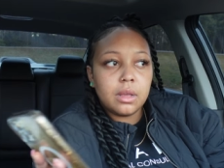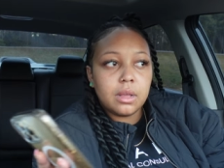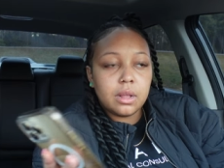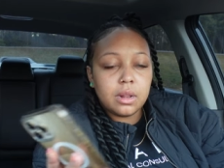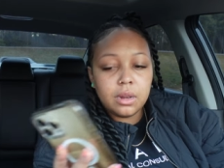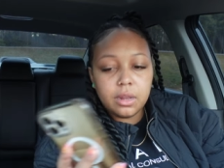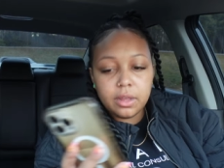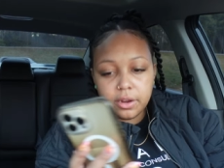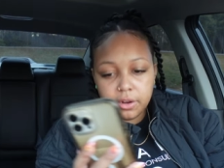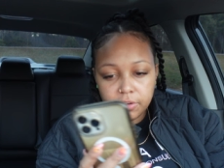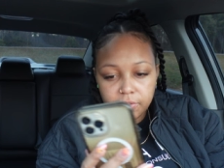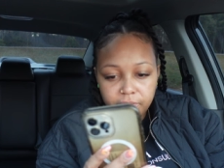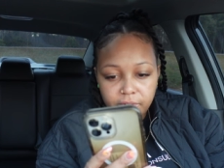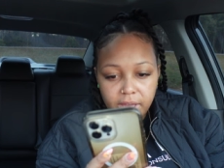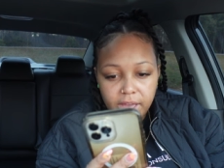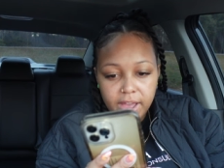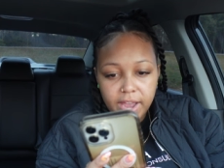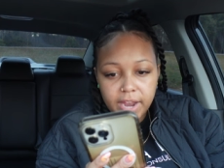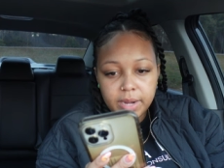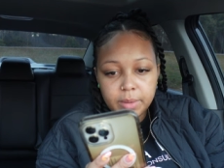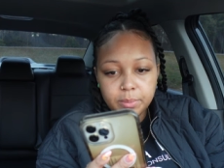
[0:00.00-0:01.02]

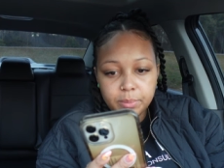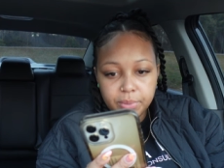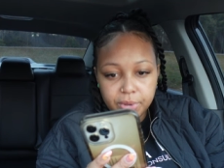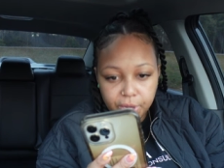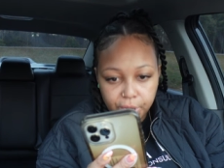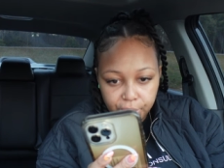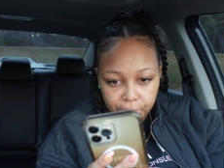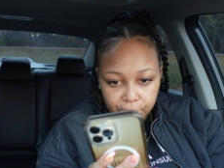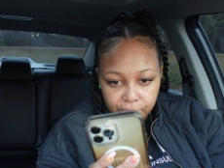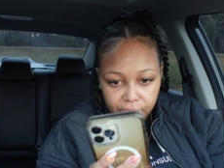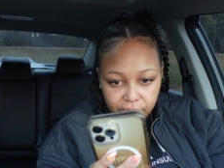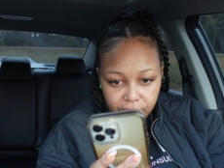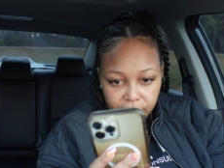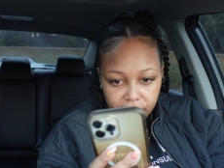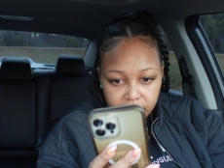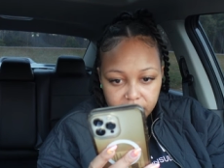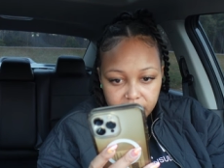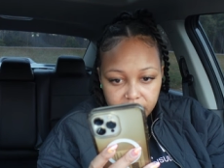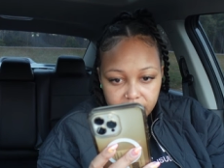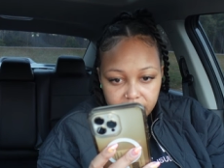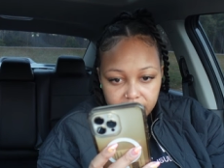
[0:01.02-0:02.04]
clarified
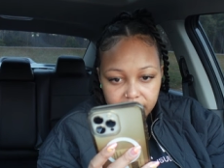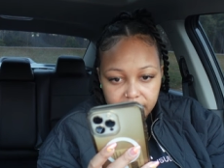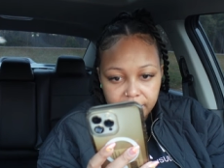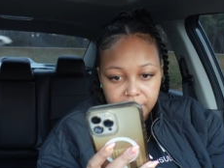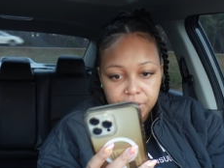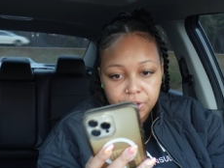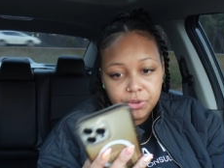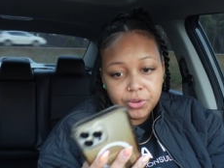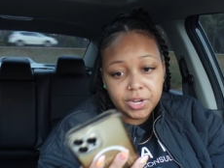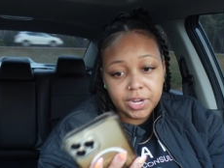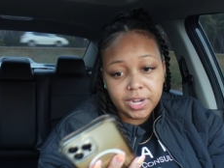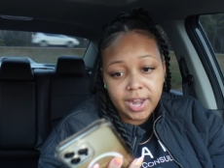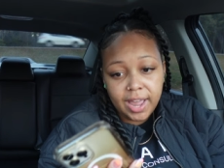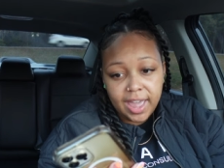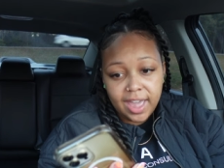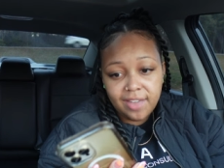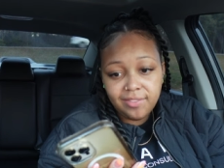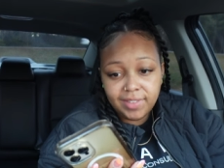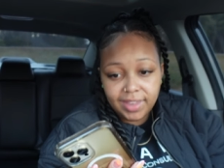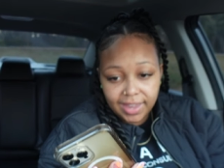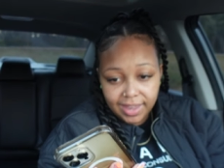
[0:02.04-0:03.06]
butter and you can
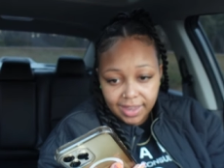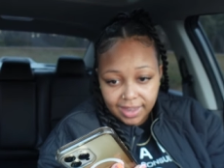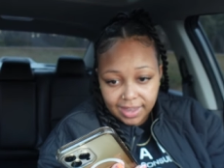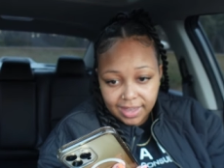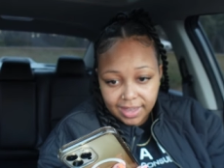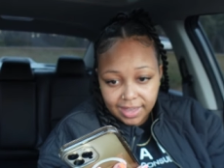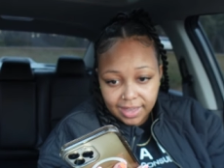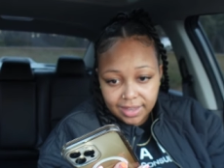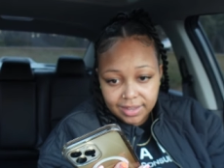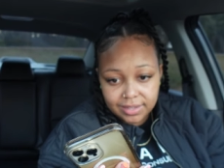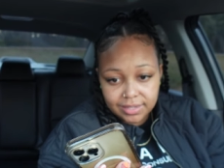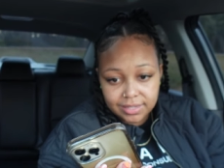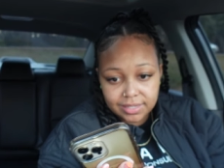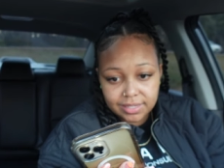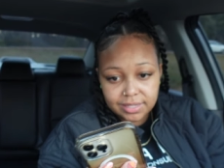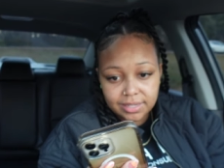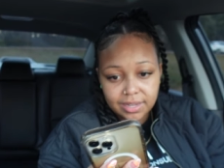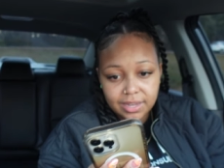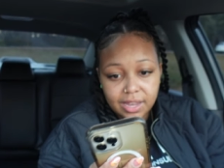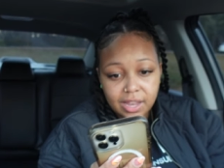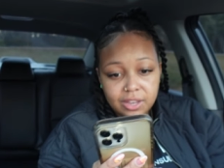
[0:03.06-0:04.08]
have
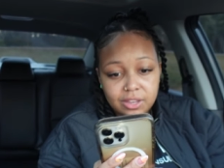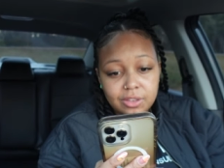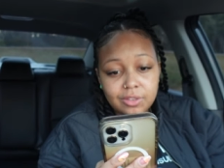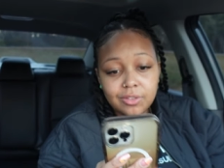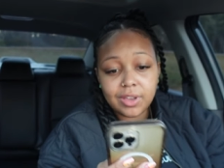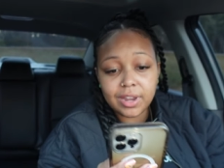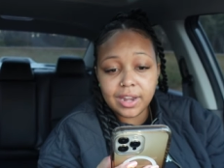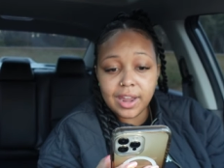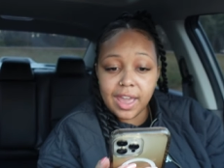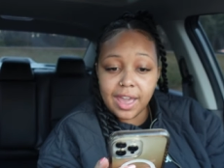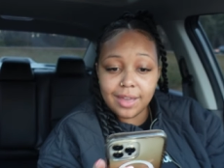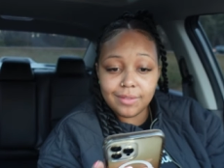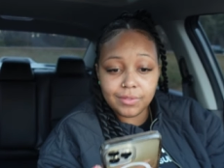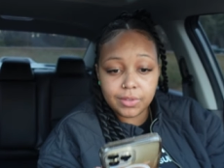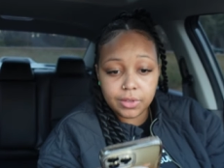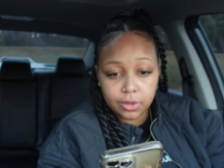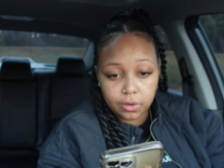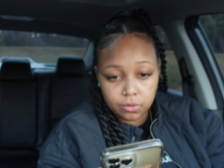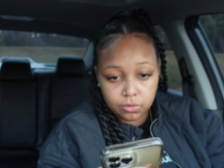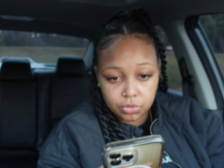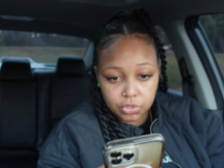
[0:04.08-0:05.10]
eggs and you can have
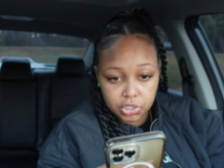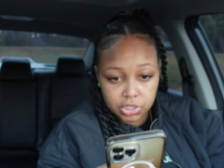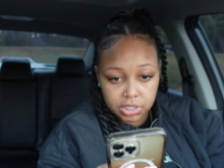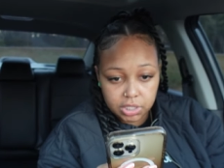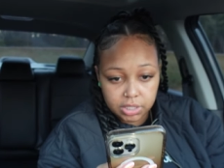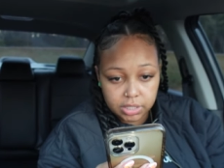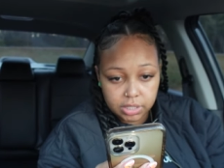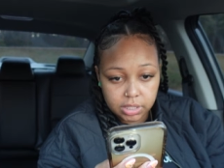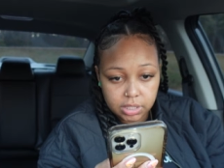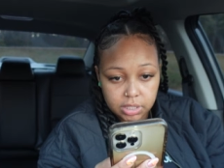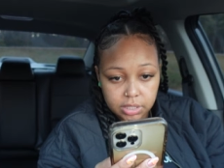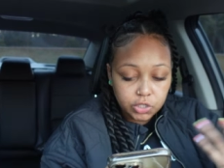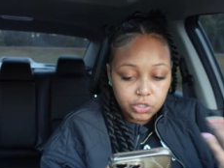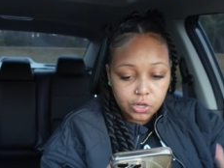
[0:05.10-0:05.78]
goat cheese.